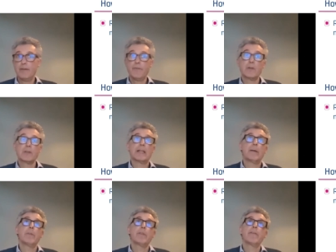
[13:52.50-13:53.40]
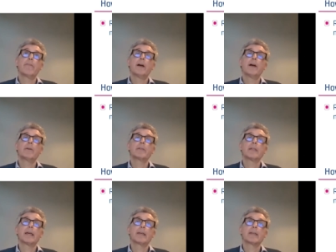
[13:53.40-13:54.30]
For example, they found
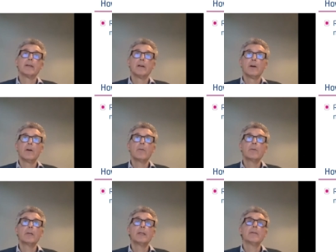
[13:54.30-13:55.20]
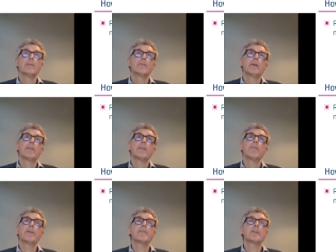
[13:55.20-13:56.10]
that only roughly
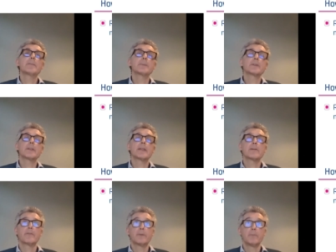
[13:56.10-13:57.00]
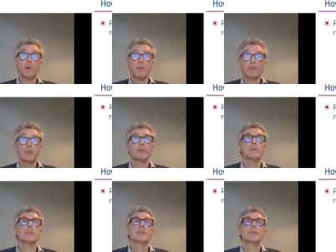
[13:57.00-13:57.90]
50% of the
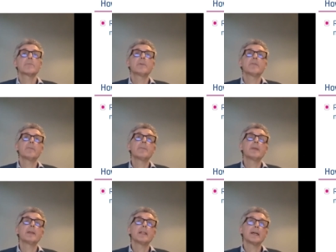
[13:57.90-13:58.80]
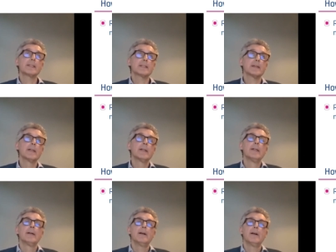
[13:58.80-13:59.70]
molecules in the BVP
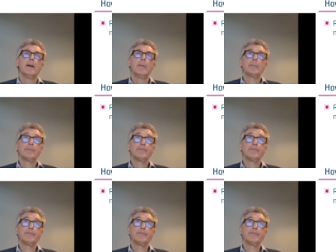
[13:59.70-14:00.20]
ELISA